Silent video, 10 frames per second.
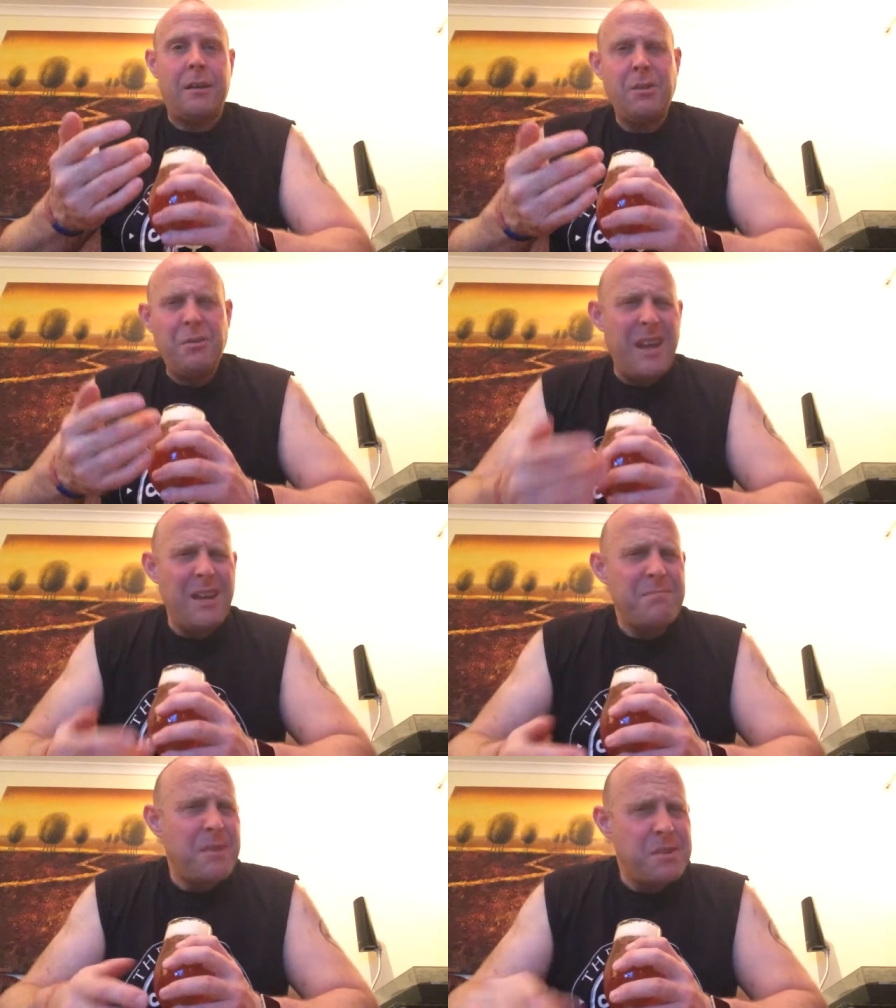you're not
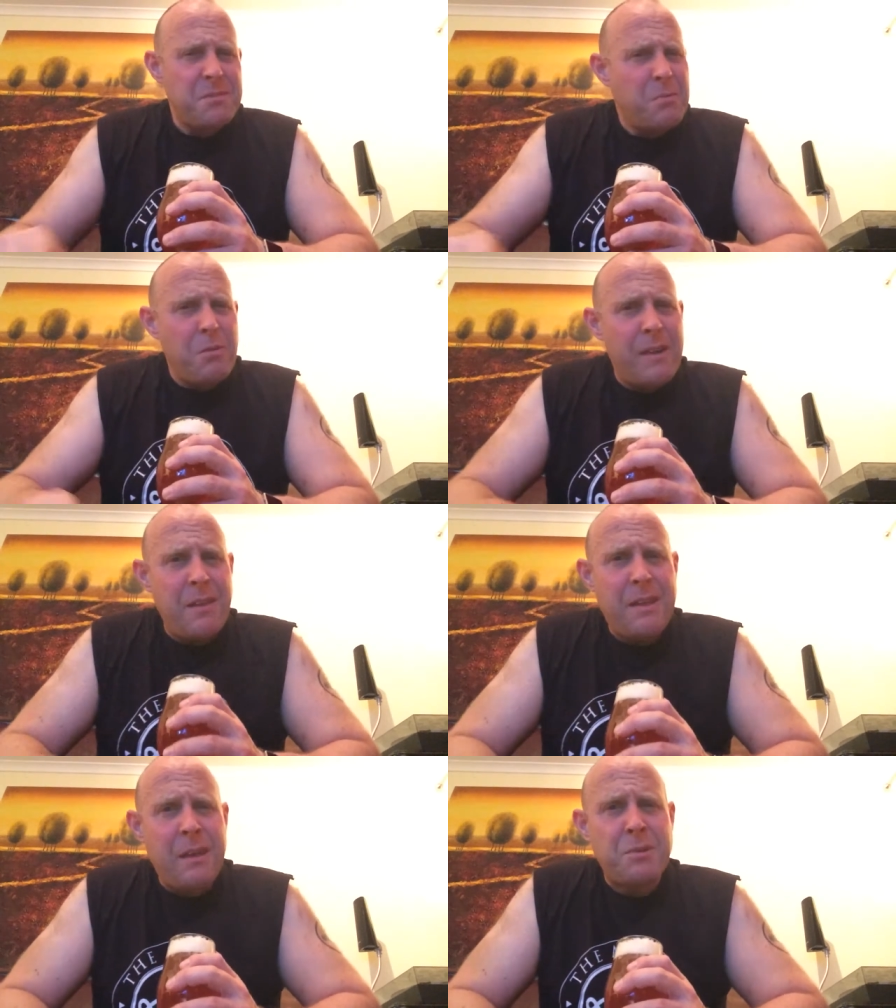getting much more of
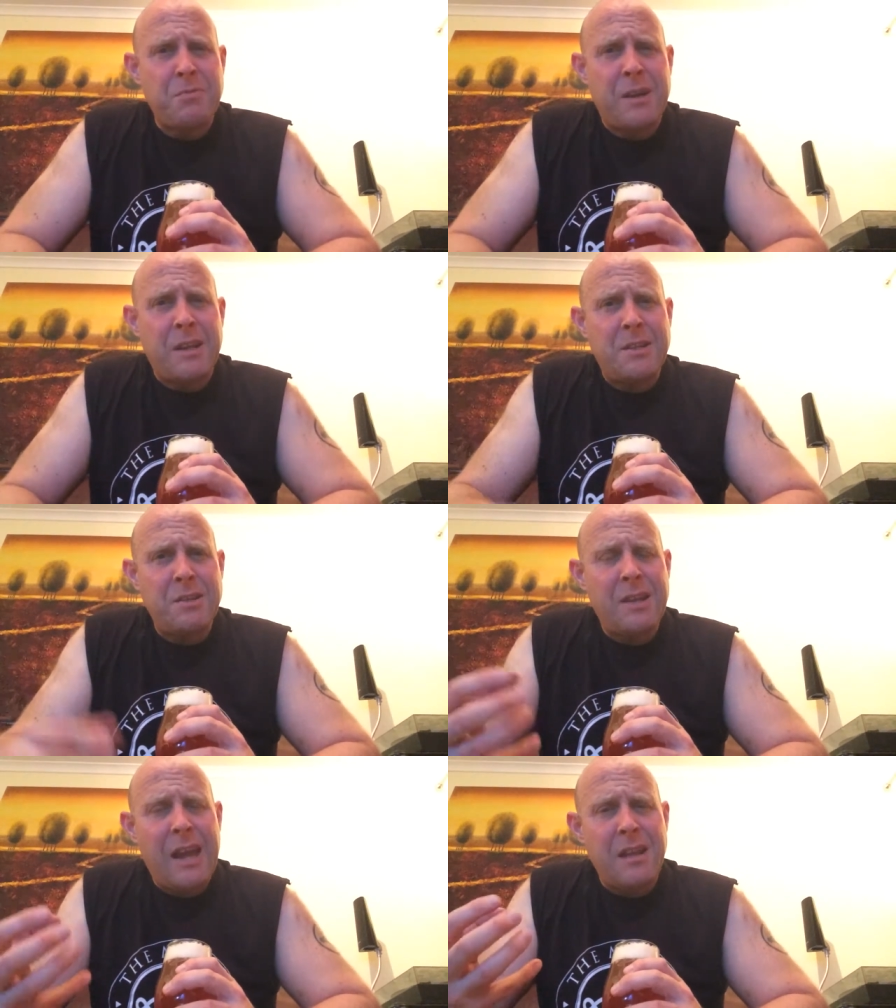anything else really.
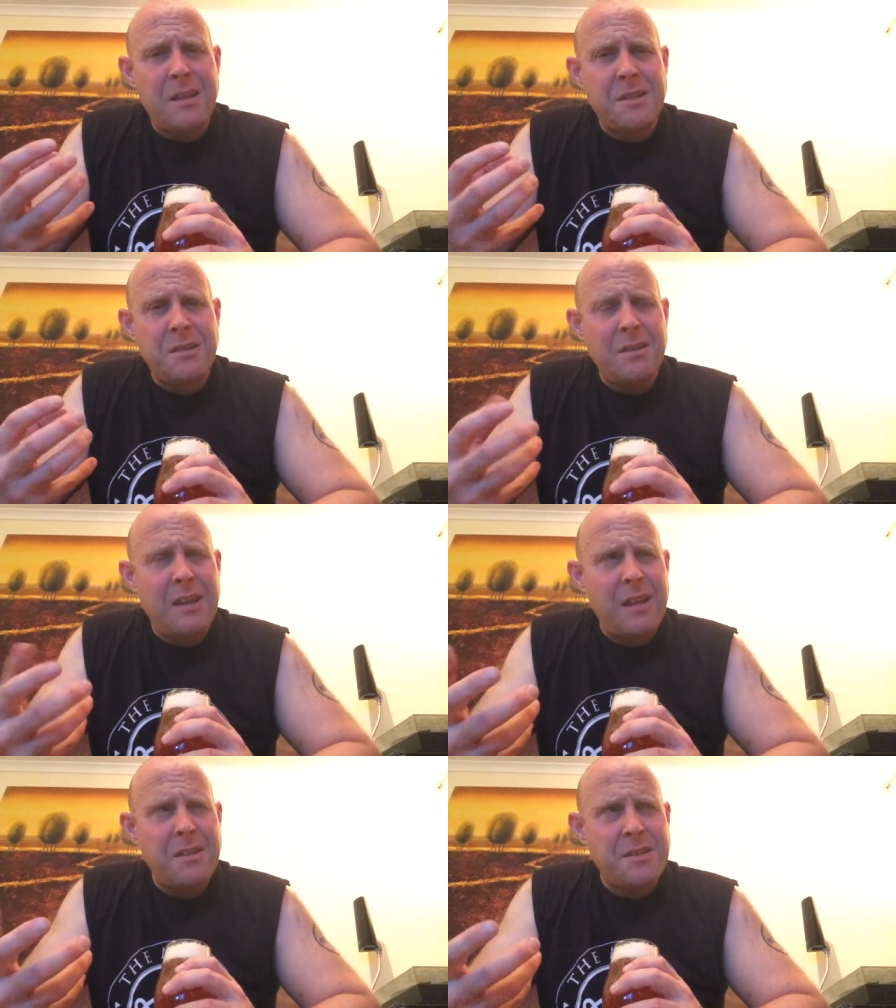You're getting
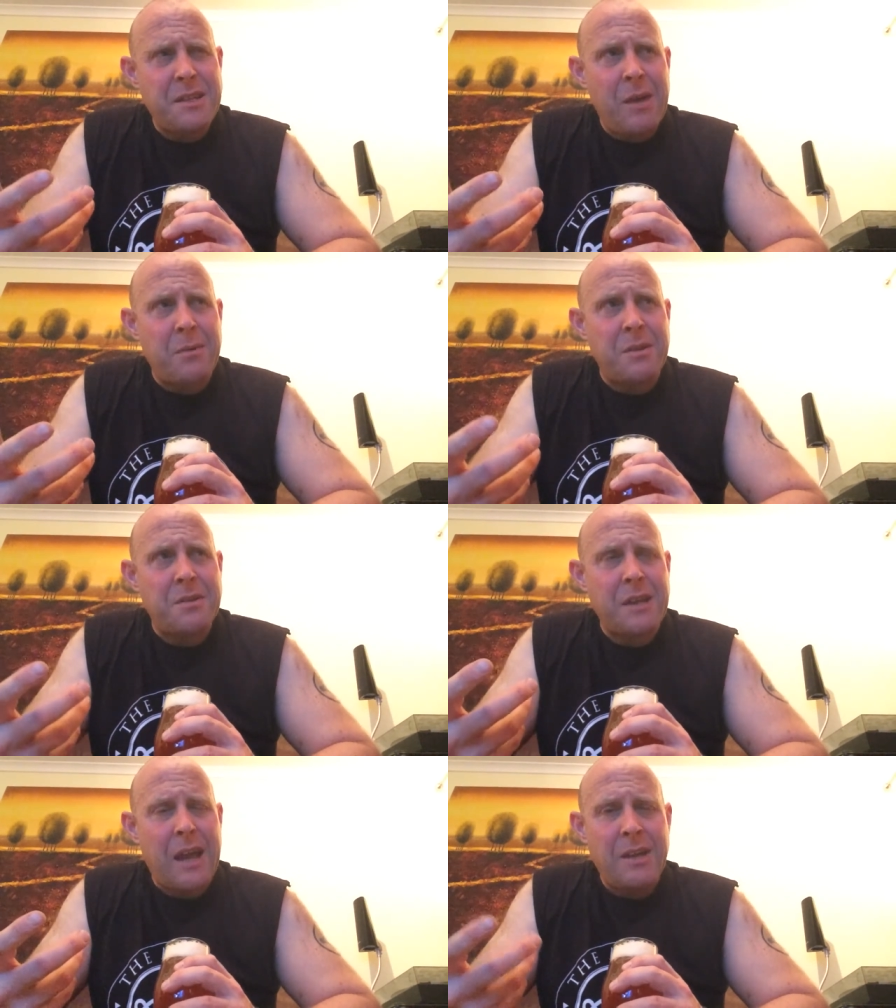the
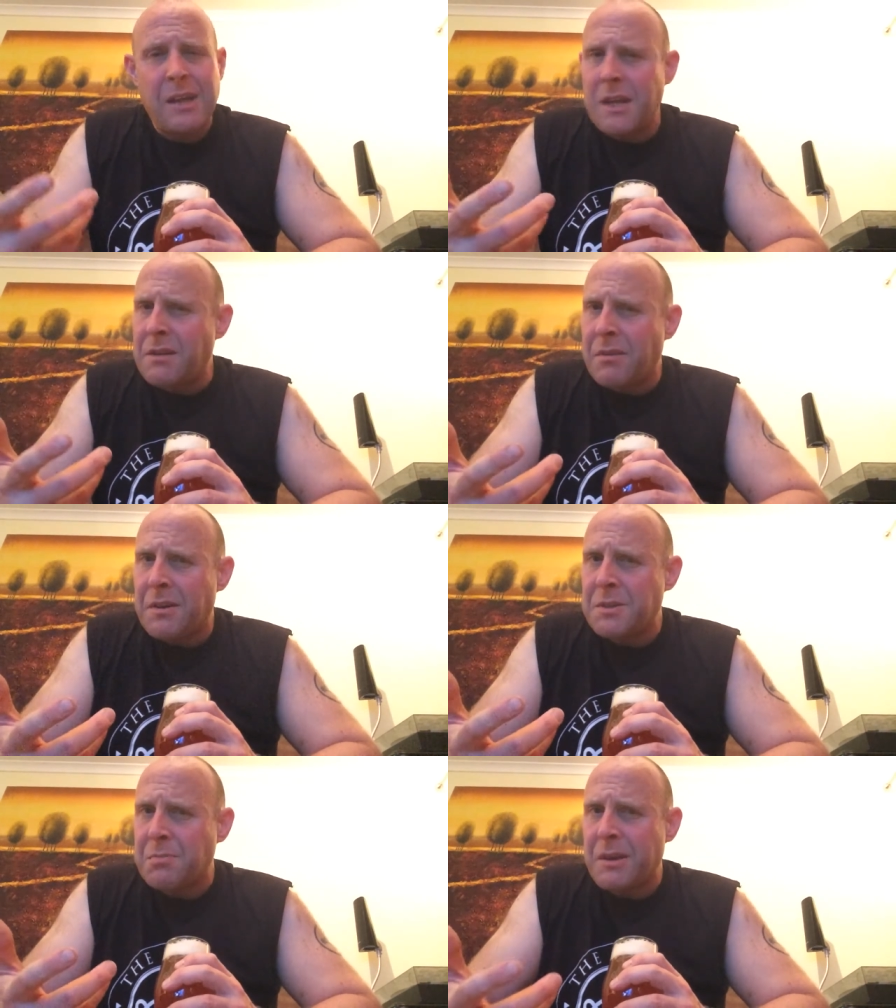sourness and you're getting the
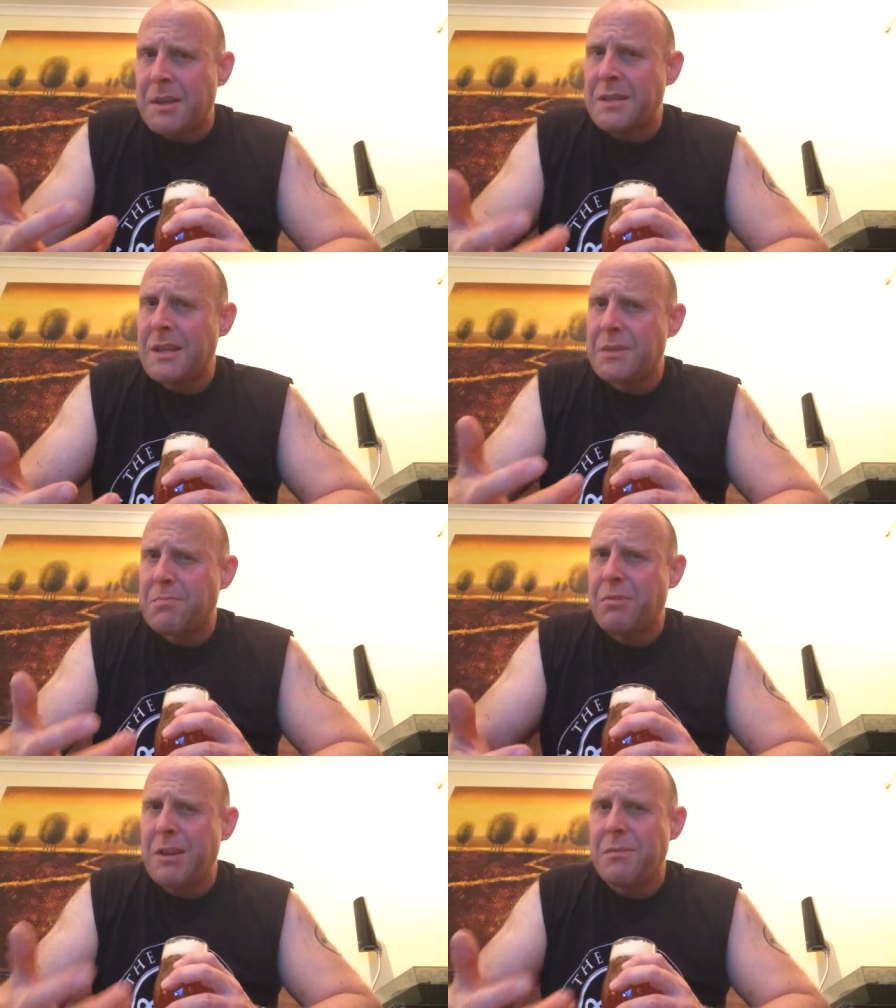raspberries, and that's
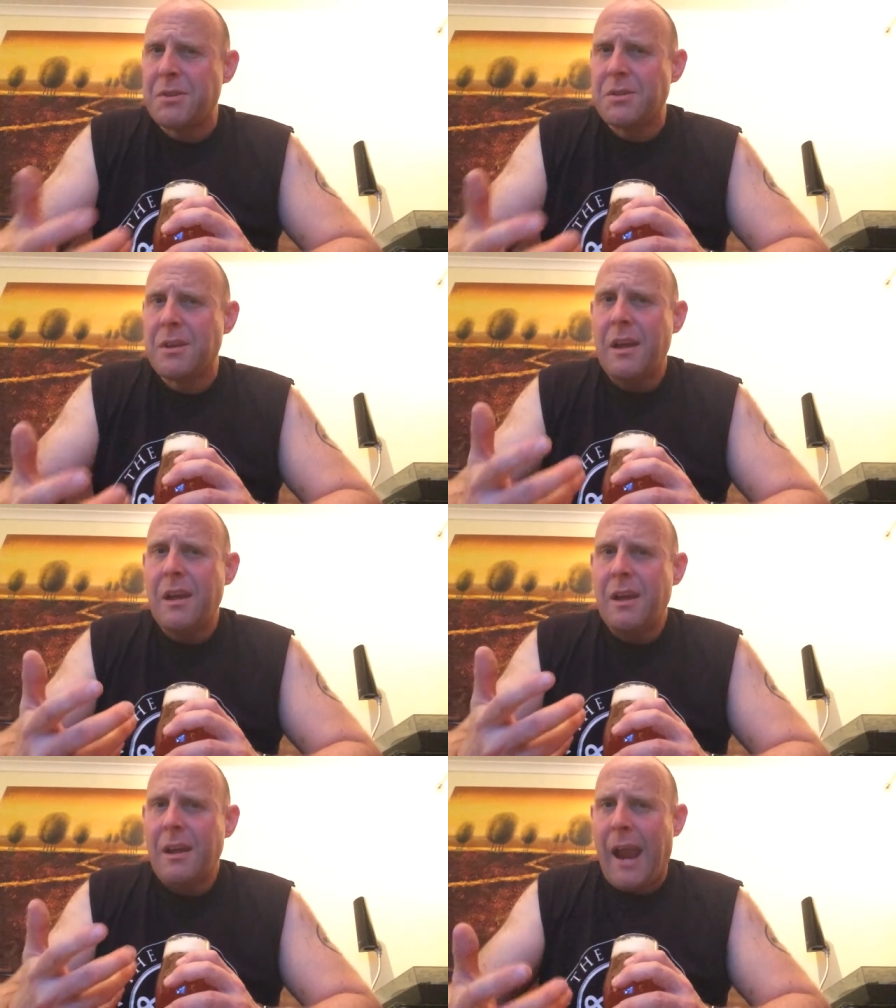pretty much
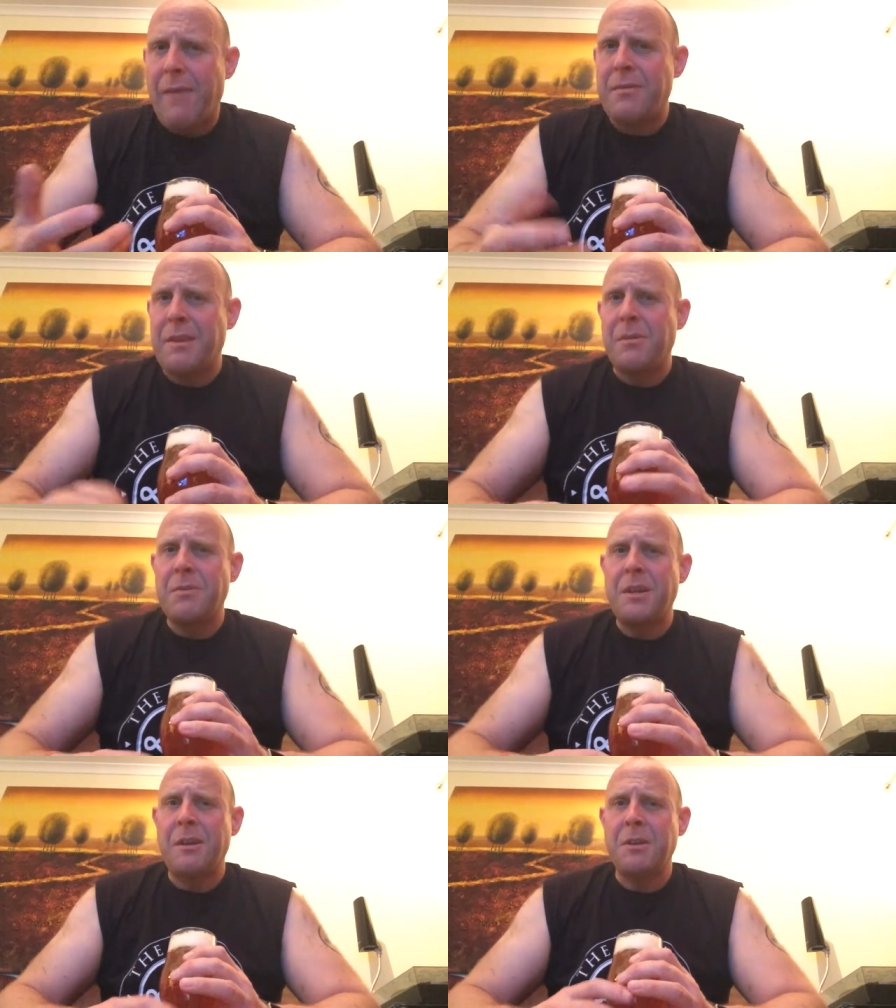everything on
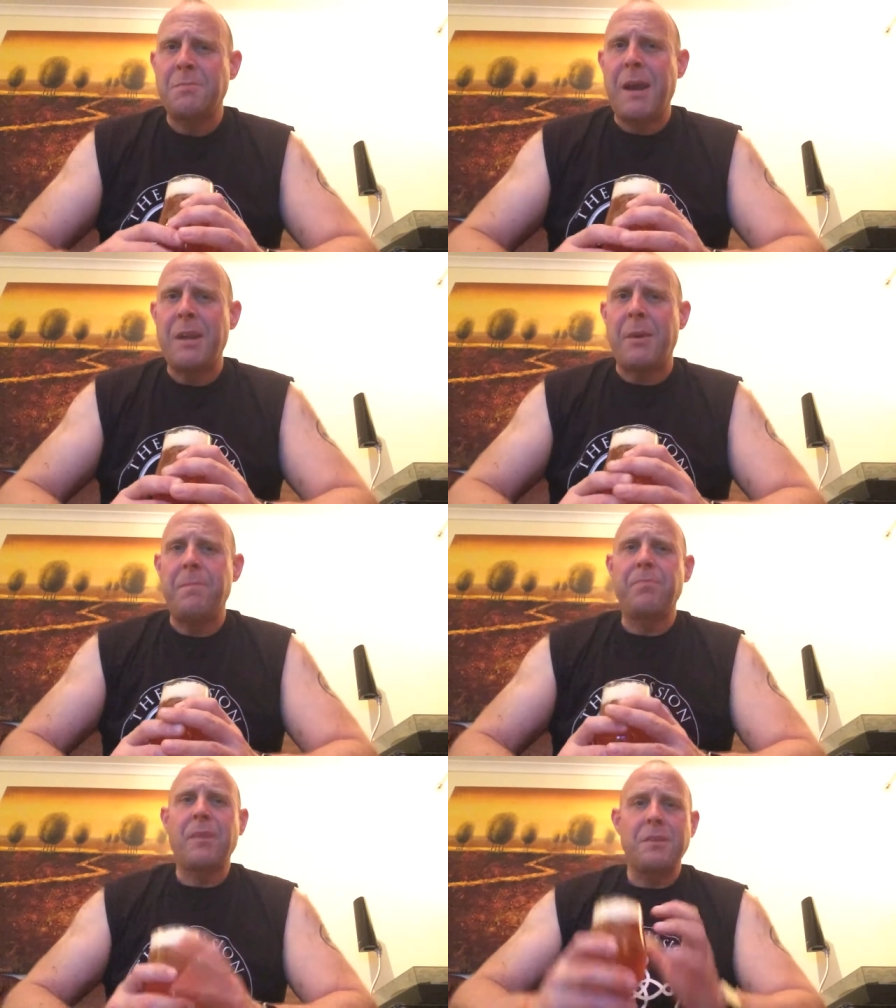the nose. But anyway,
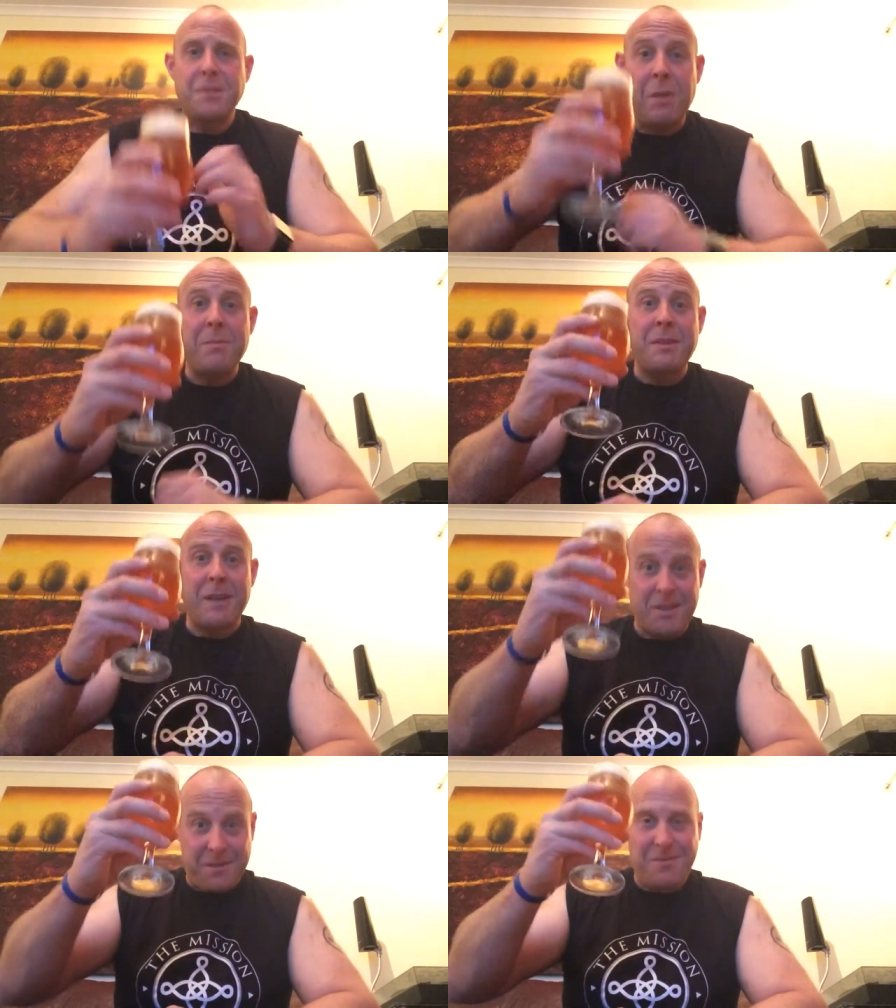let's go with the taste.